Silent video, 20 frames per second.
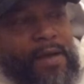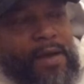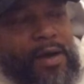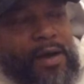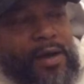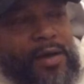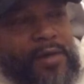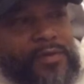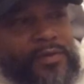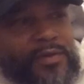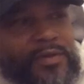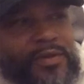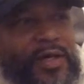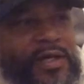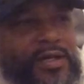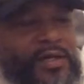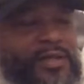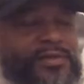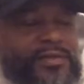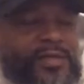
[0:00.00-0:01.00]
I don't know, I
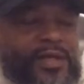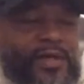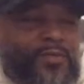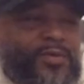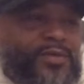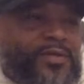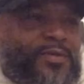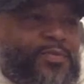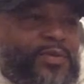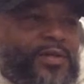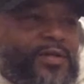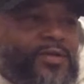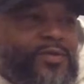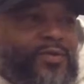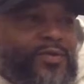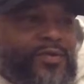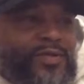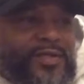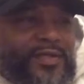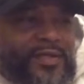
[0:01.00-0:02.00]
guess that would depend
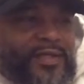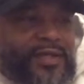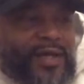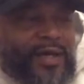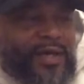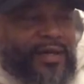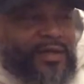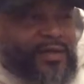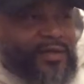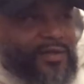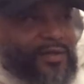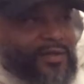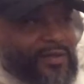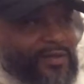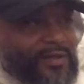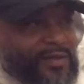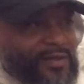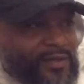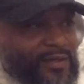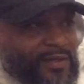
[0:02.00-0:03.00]
on the day
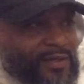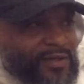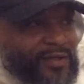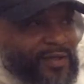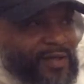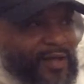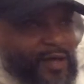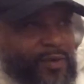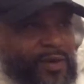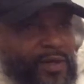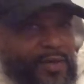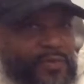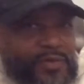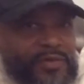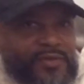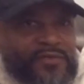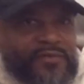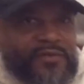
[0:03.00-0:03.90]
and how I was